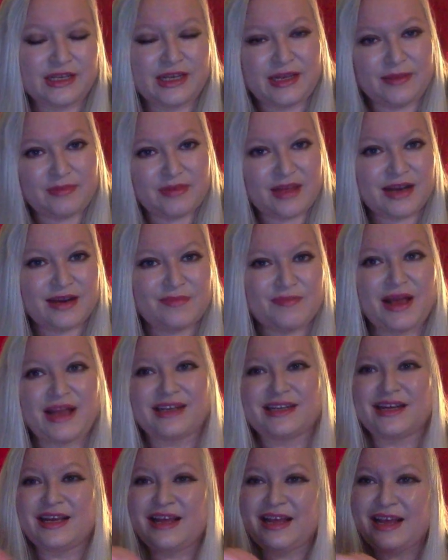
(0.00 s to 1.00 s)
Keep that in
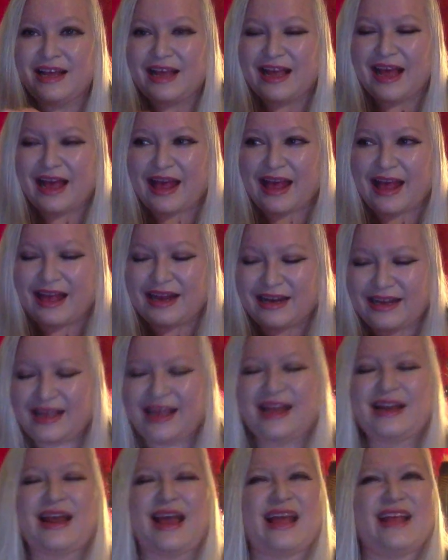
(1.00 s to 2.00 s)
mind and
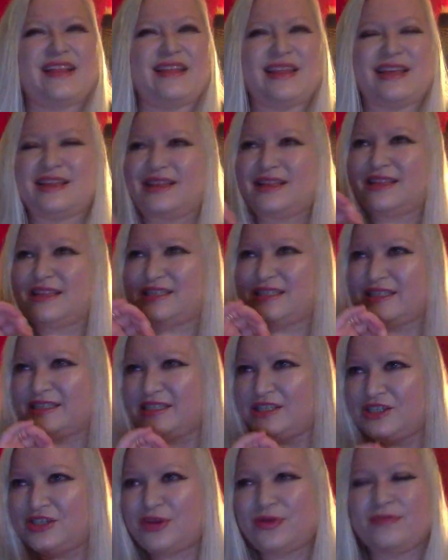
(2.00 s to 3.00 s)
again, I think this
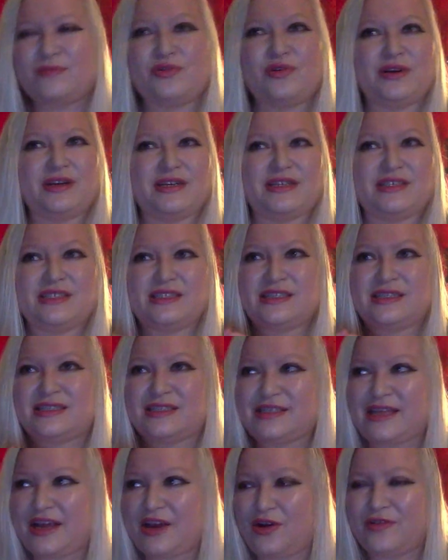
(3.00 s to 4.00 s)
is so important to
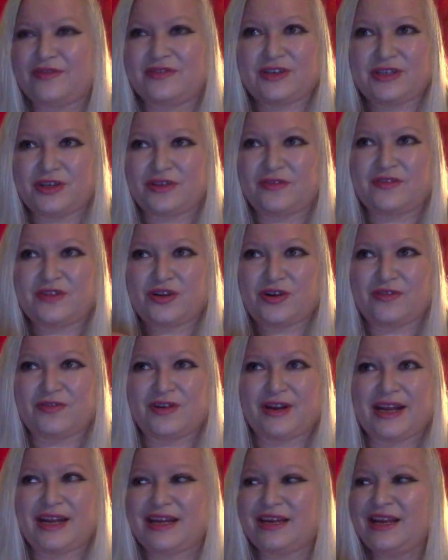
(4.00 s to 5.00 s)
say over and over and over
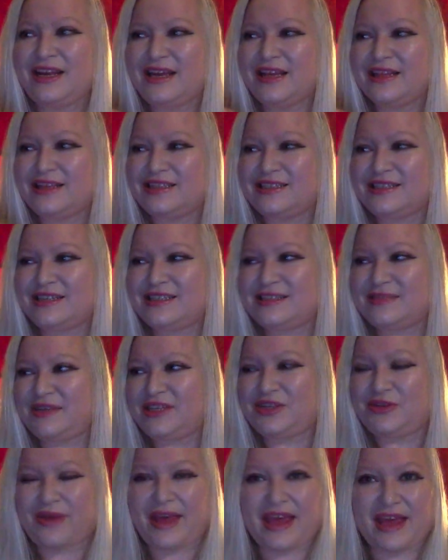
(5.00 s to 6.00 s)
again. This doesn't
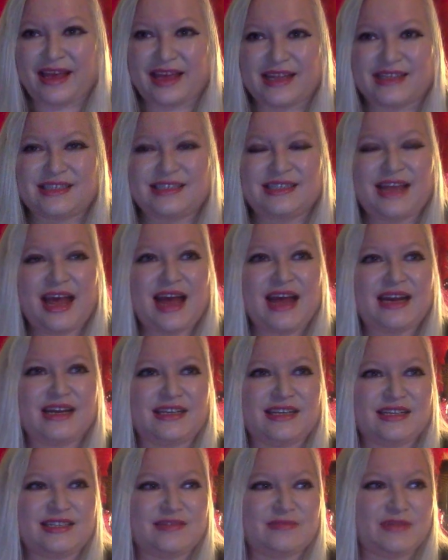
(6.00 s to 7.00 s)
mean you can't get sad. It
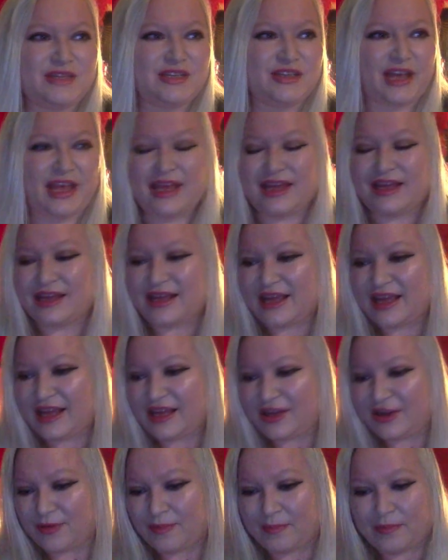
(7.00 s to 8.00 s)
doesn't mean you can't
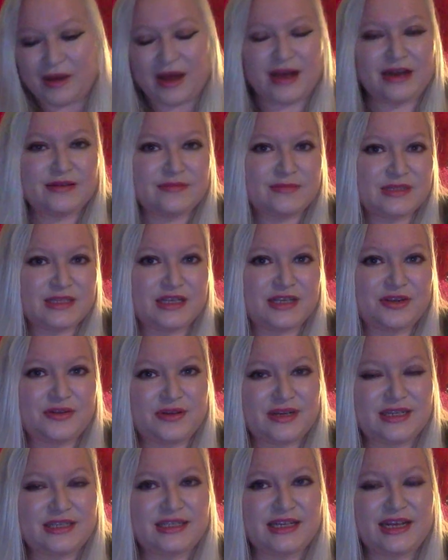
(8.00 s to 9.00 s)
hit your bottoms that you
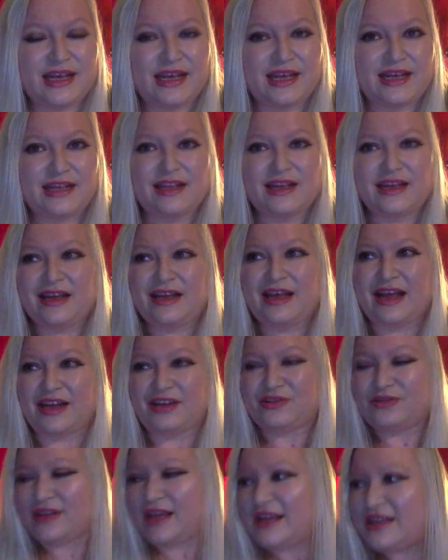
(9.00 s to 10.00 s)
need to hit and
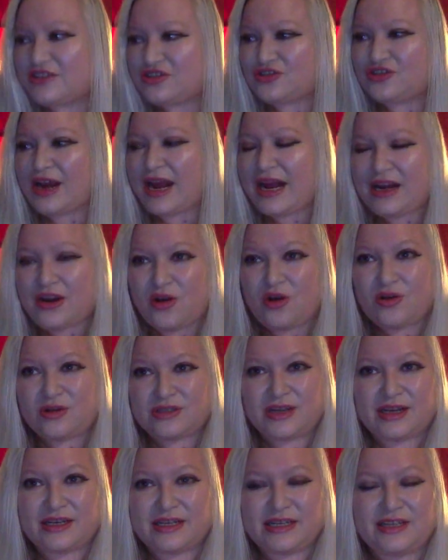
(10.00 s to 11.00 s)
you like try to hold
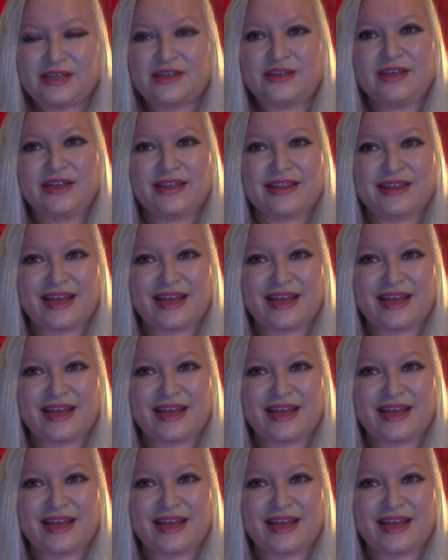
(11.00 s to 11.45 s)
on here.